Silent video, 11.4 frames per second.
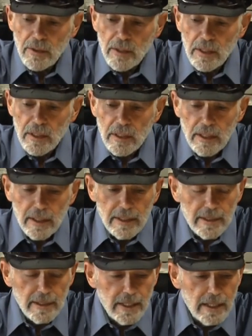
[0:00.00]
The
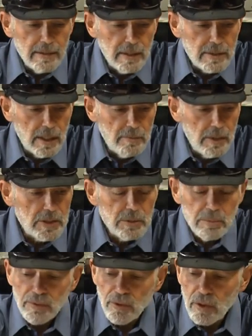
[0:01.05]
uh, Again, as I
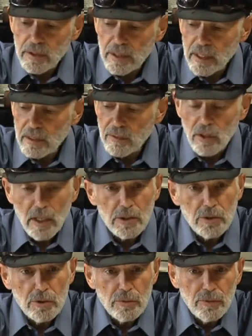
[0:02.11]
mentioned before at the end of the
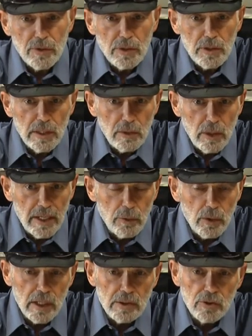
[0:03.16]
lecture, if there,
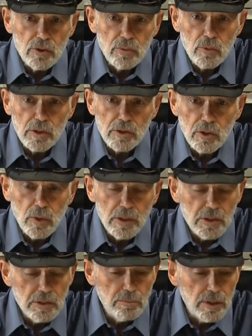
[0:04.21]
anyone on Zoom wants a
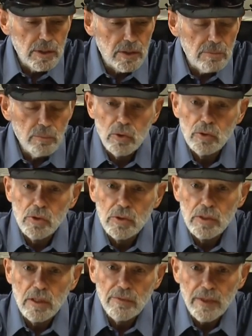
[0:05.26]
question, please unmute
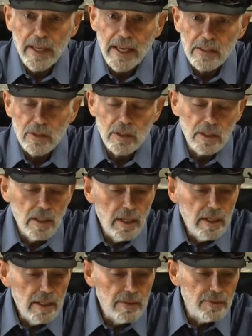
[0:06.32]
yourself and ask.
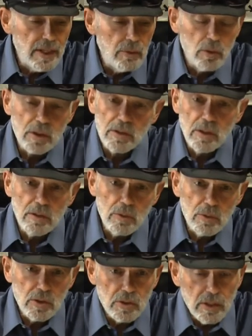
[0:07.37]
If not, we'll continue
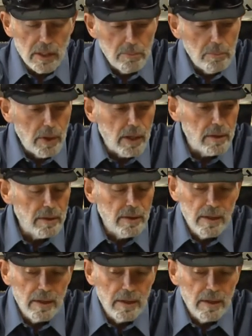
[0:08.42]
with the second part.